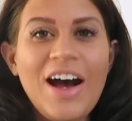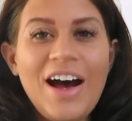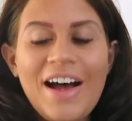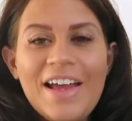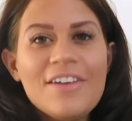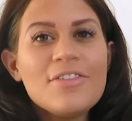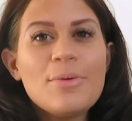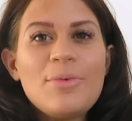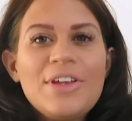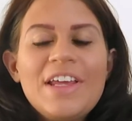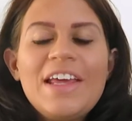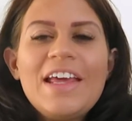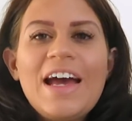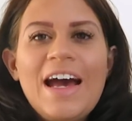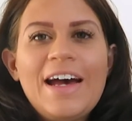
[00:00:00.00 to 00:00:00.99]
Hi
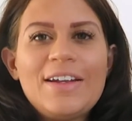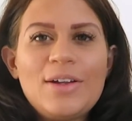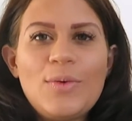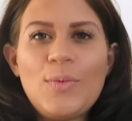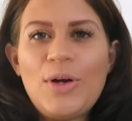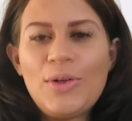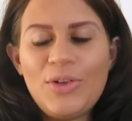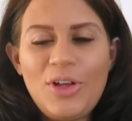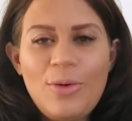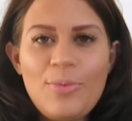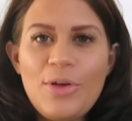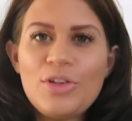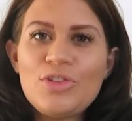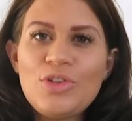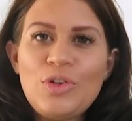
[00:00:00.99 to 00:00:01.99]
everybody and welcome
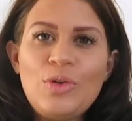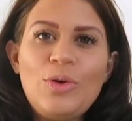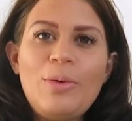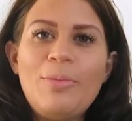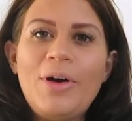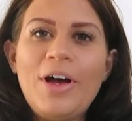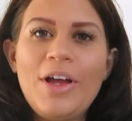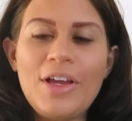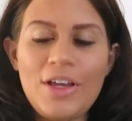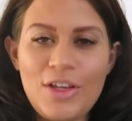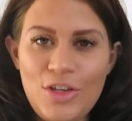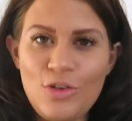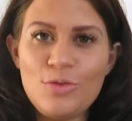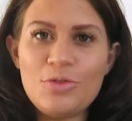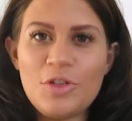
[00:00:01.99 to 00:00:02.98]
to my
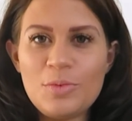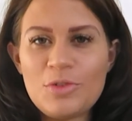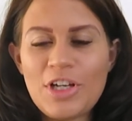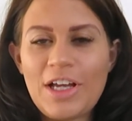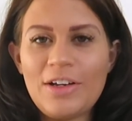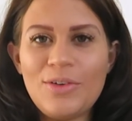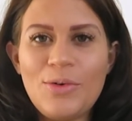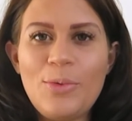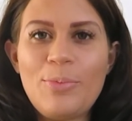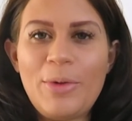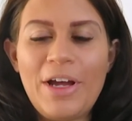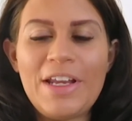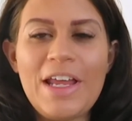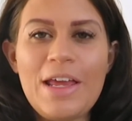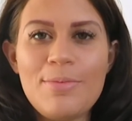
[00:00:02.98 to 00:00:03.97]
YouTube channel.
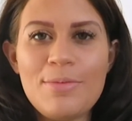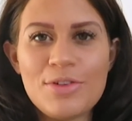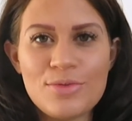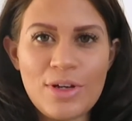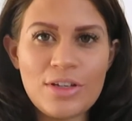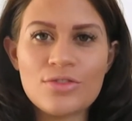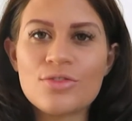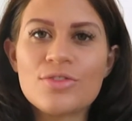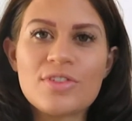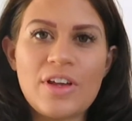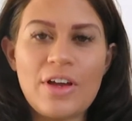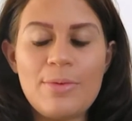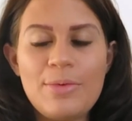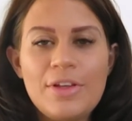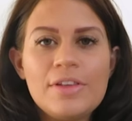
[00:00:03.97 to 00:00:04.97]
My name is Rachel
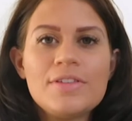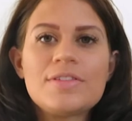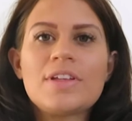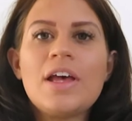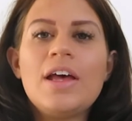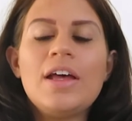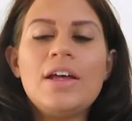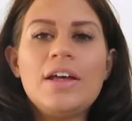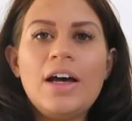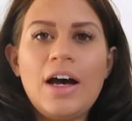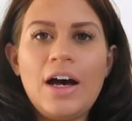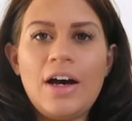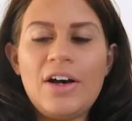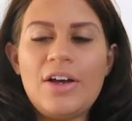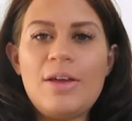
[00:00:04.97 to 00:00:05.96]
Simons.
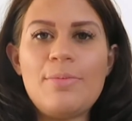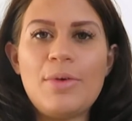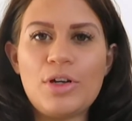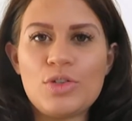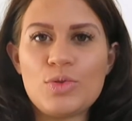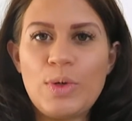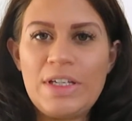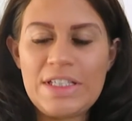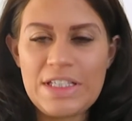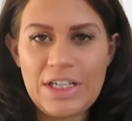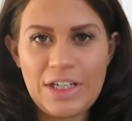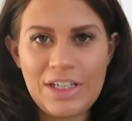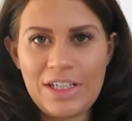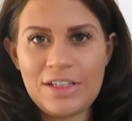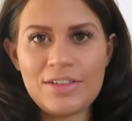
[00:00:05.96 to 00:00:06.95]
I'm
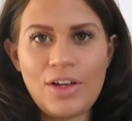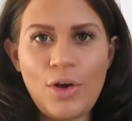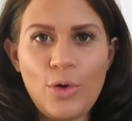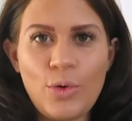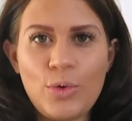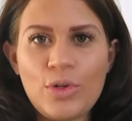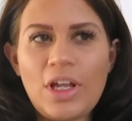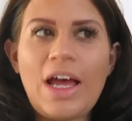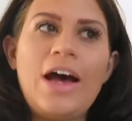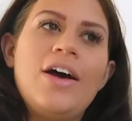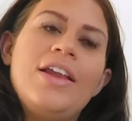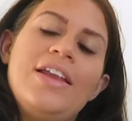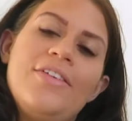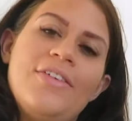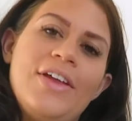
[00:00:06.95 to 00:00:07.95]
29 years old,
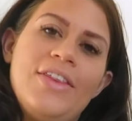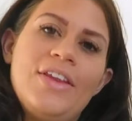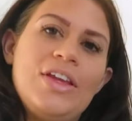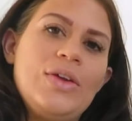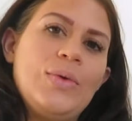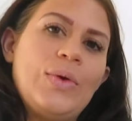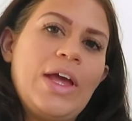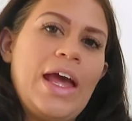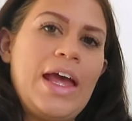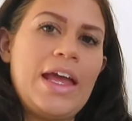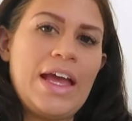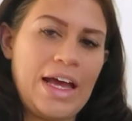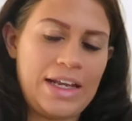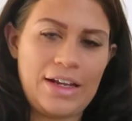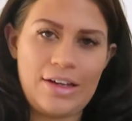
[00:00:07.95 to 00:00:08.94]
I live in the UK
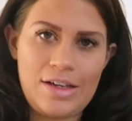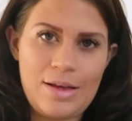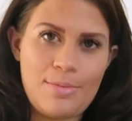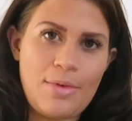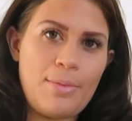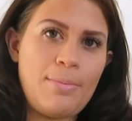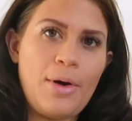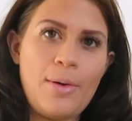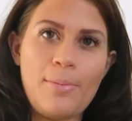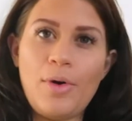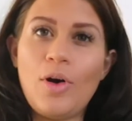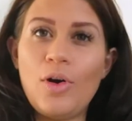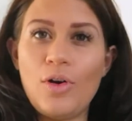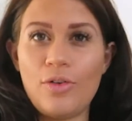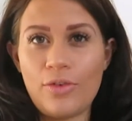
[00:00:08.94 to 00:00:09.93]
and I am a mum
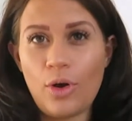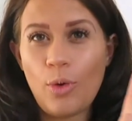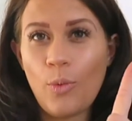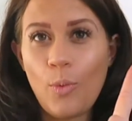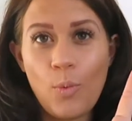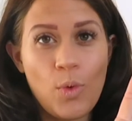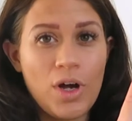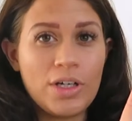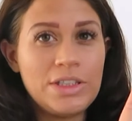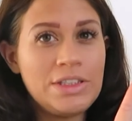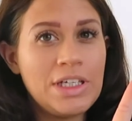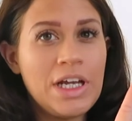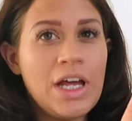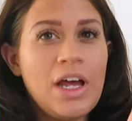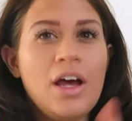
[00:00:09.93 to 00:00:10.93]
of
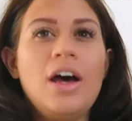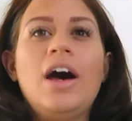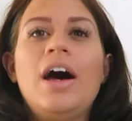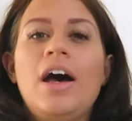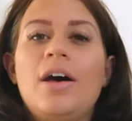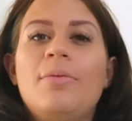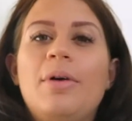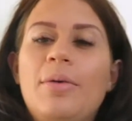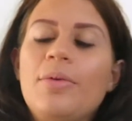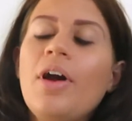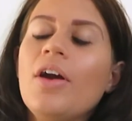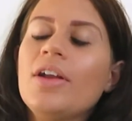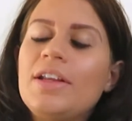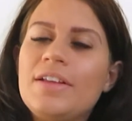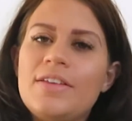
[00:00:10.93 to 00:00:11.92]
one. I'm
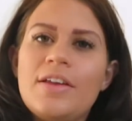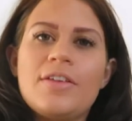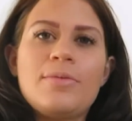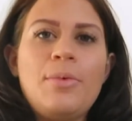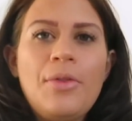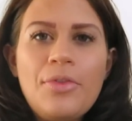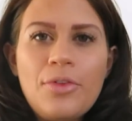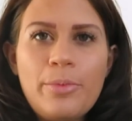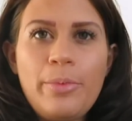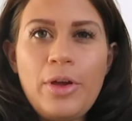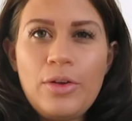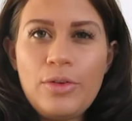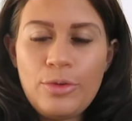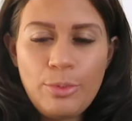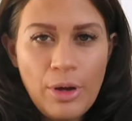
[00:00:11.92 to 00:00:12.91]
currently 6 months
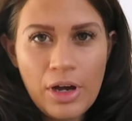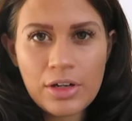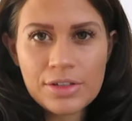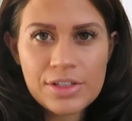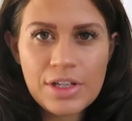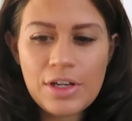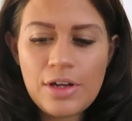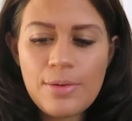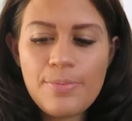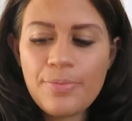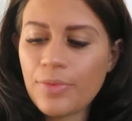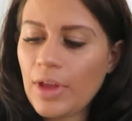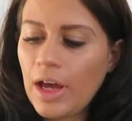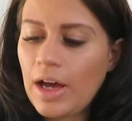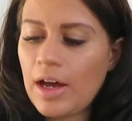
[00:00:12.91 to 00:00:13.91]

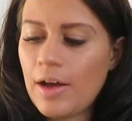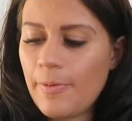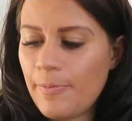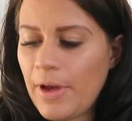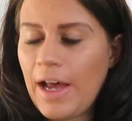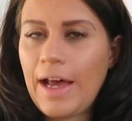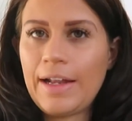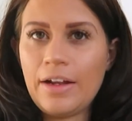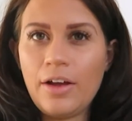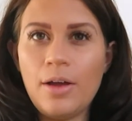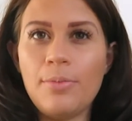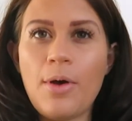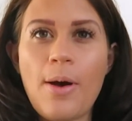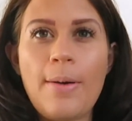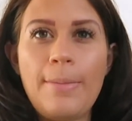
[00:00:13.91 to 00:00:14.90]
postpartum and
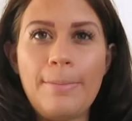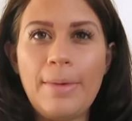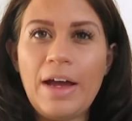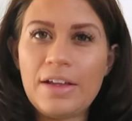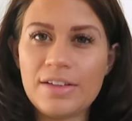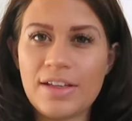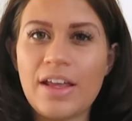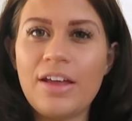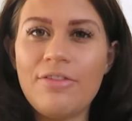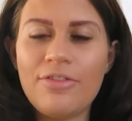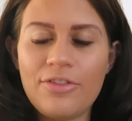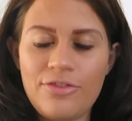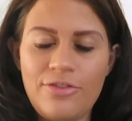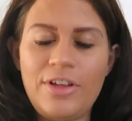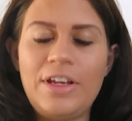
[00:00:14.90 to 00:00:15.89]
I'm a massive
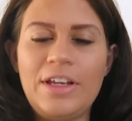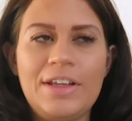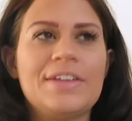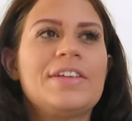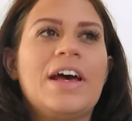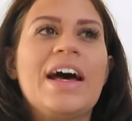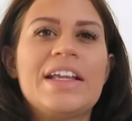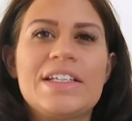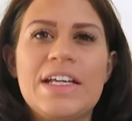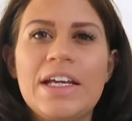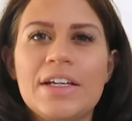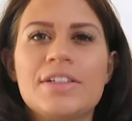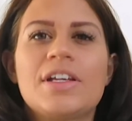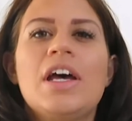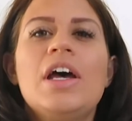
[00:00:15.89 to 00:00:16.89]
fitness
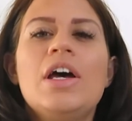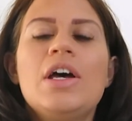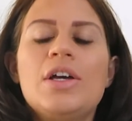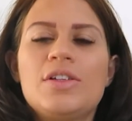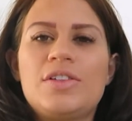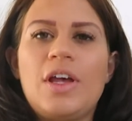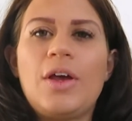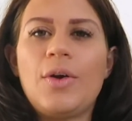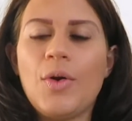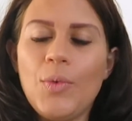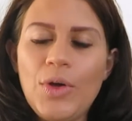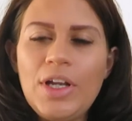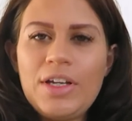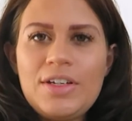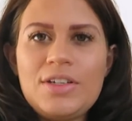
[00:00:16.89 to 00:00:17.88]
addict. So I
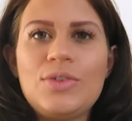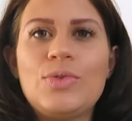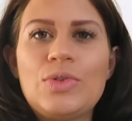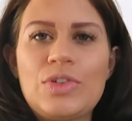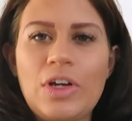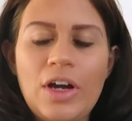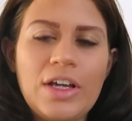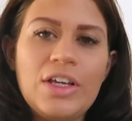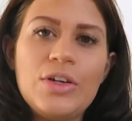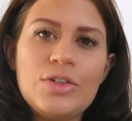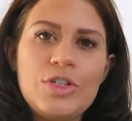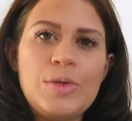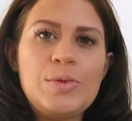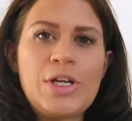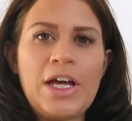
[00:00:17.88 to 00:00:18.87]
wanted to start a
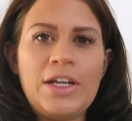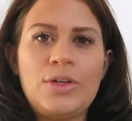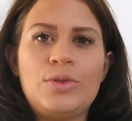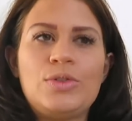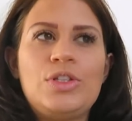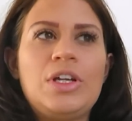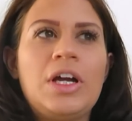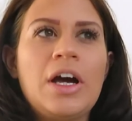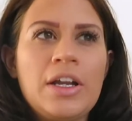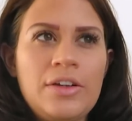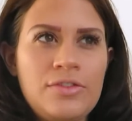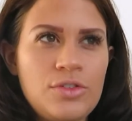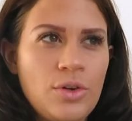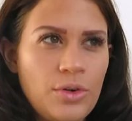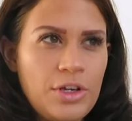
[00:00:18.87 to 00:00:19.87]
YouTube channel to kind
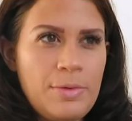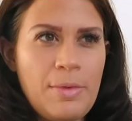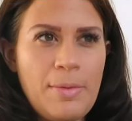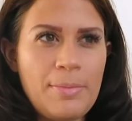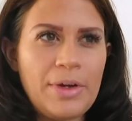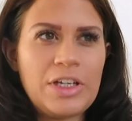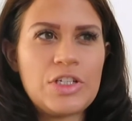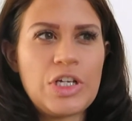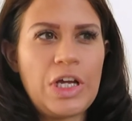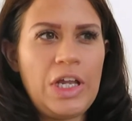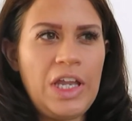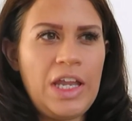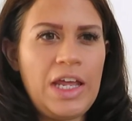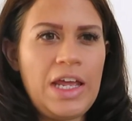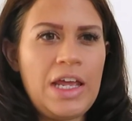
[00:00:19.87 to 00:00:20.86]
of document my
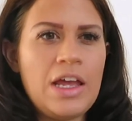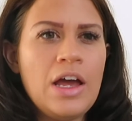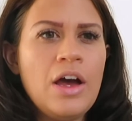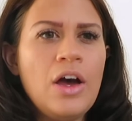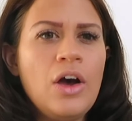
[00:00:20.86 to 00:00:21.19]
journey